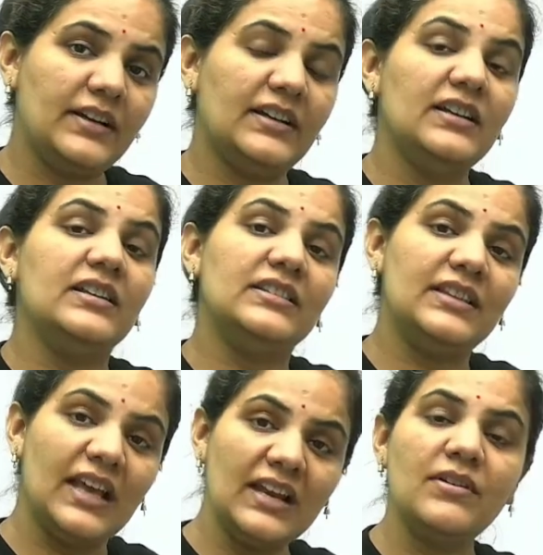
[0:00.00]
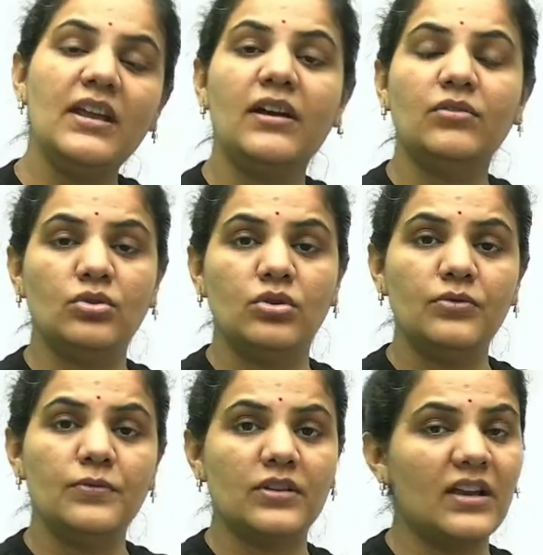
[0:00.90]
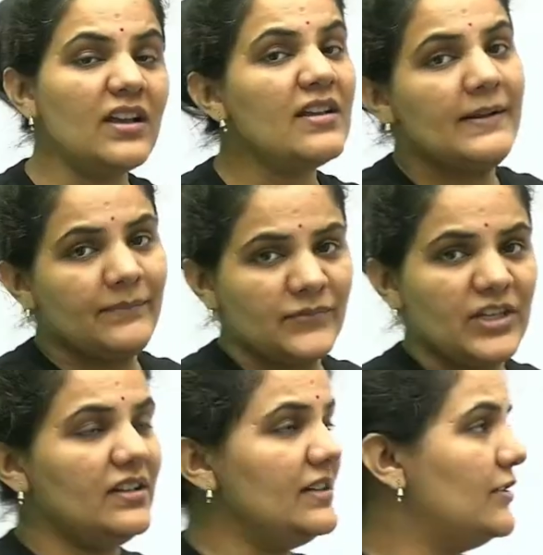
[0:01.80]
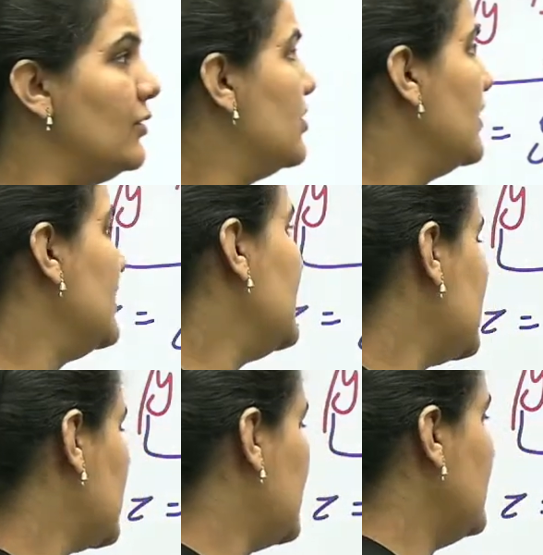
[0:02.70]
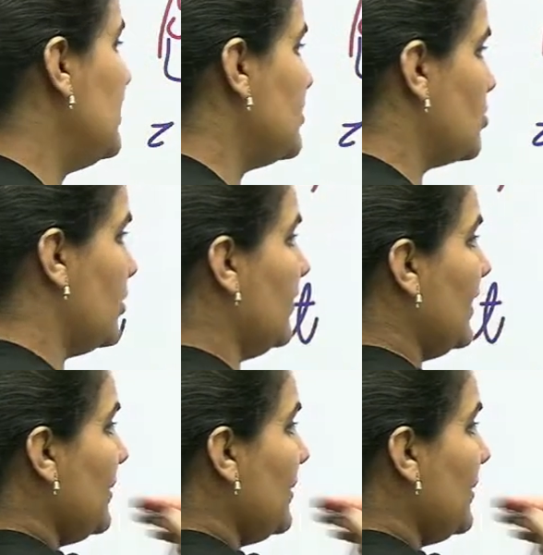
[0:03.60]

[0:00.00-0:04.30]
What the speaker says: factor, then we have to go for the general solution. Yes, so it